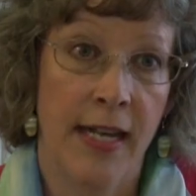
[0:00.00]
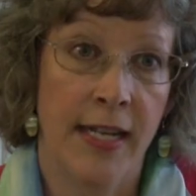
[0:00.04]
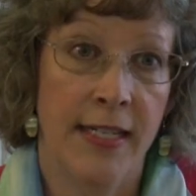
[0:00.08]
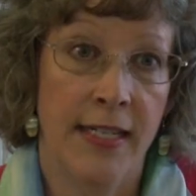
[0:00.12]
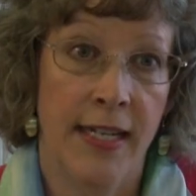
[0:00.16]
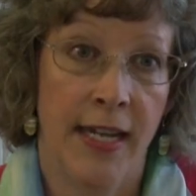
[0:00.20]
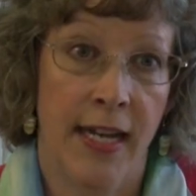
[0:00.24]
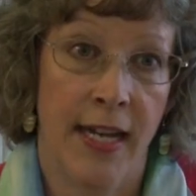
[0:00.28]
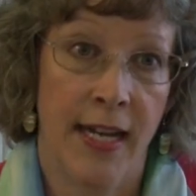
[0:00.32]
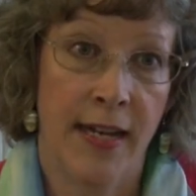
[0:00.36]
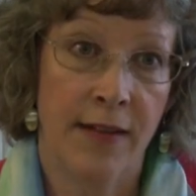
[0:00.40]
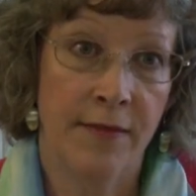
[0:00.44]

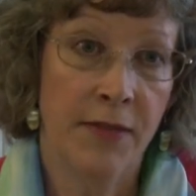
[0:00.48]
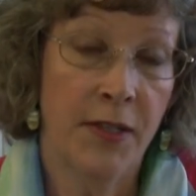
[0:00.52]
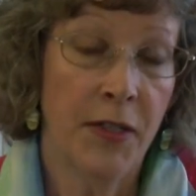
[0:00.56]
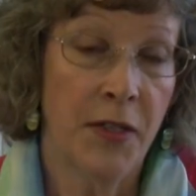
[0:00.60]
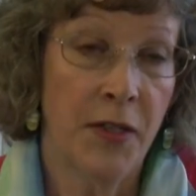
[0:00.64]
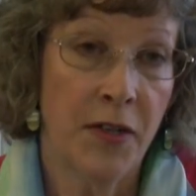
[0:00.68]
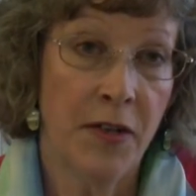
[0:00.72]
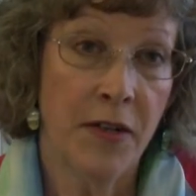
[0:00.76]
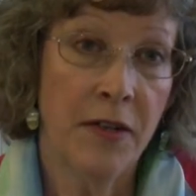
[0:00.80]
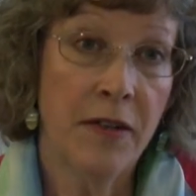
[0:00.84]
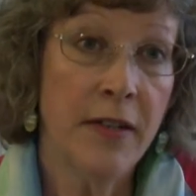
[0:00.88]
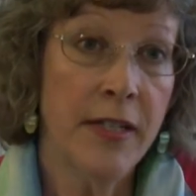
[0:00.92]
and to have the
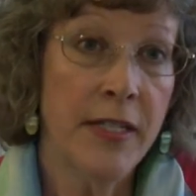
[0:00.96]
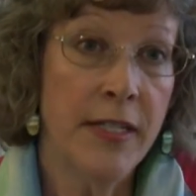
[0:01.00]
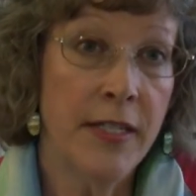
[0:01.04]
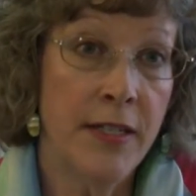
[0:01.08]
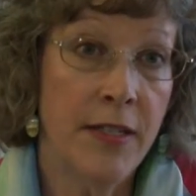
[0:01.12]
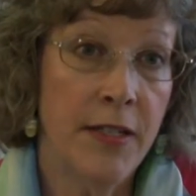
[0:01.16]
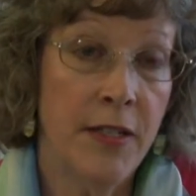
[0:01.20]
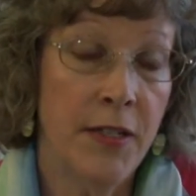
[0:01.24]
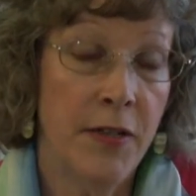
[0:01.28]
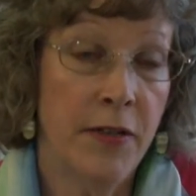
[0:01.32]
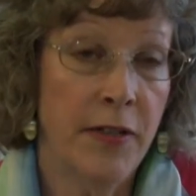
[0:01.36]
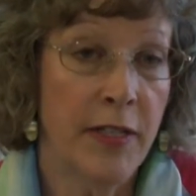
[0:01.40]

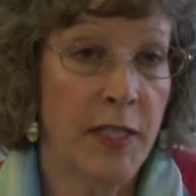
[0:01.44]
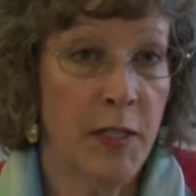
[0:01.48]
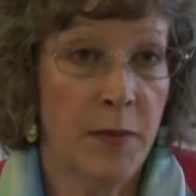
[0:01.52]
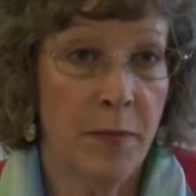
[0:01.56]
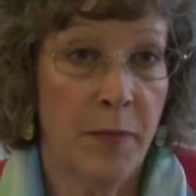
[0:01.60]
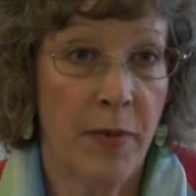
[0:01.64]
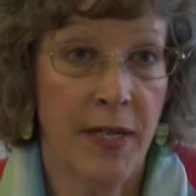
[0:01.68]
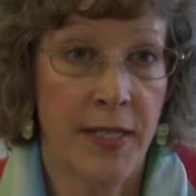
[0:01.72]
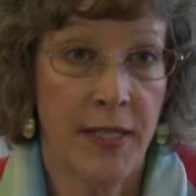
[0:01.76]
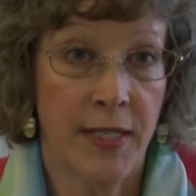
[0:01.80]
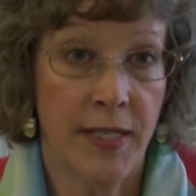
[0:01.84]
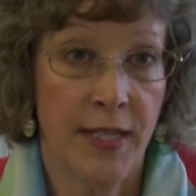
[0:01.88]
courage to
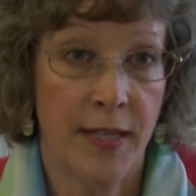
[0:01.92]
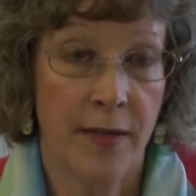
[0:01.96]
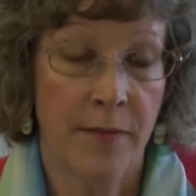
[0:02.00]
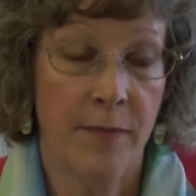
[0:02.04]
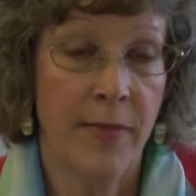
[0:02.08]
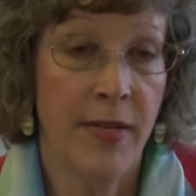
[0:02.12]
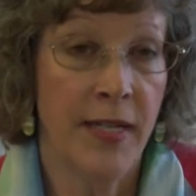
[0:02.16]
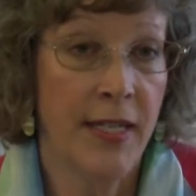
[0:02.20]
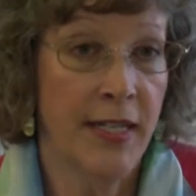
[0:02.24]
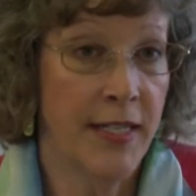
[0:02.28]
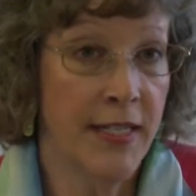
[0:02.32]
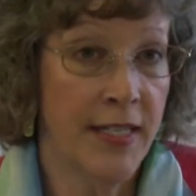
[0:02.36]
express
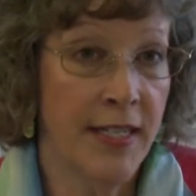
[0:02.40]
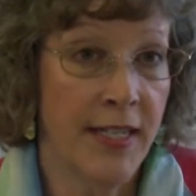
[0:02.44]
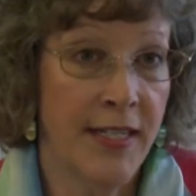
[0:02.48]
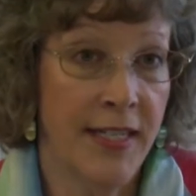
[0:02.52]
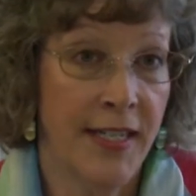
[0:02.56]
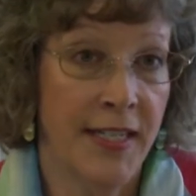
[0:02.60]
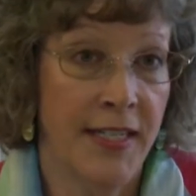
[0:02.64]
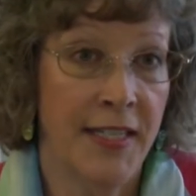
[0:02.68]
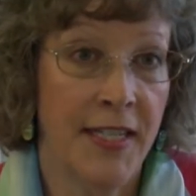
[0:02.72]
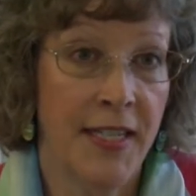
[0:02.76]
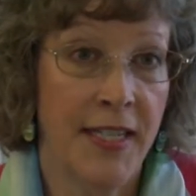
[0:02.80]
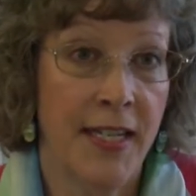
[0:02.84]
them because
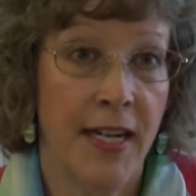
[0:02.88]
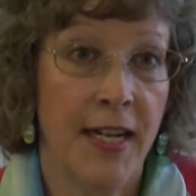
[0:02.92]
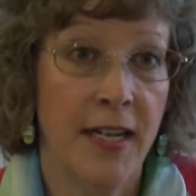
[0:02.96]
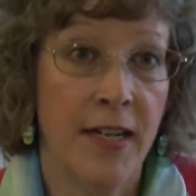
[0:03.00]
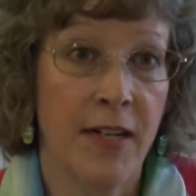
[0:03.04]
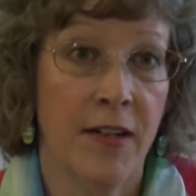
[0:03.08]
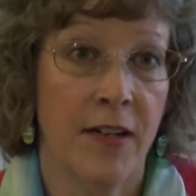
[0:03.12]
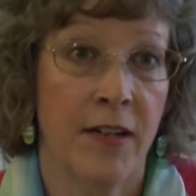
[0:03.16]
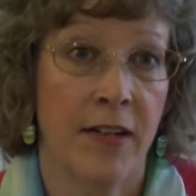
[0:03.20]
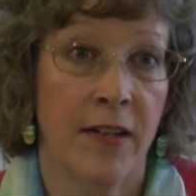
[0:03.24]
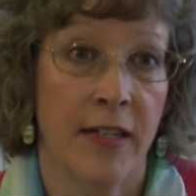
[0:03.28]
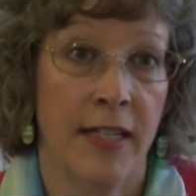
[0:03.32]
it does
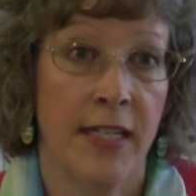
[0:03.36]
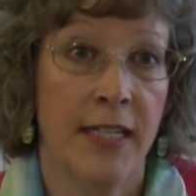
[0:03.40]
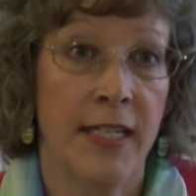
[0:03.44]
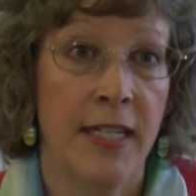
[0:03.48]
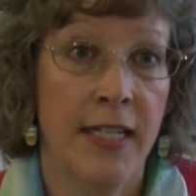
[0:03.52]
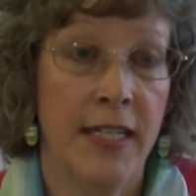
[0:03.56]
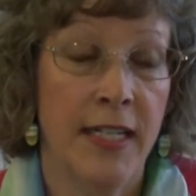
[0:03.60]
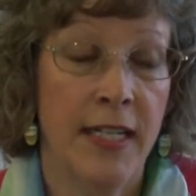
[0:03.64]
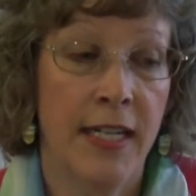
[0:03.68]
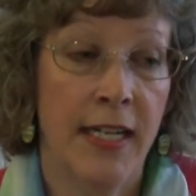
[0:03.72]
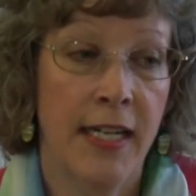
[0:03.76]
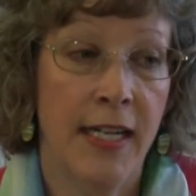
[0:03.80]
take
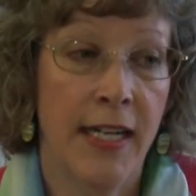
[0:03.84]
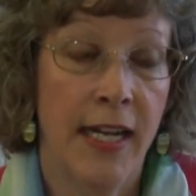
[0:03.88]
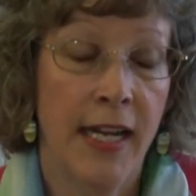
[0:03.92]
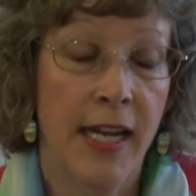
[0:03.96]
courage.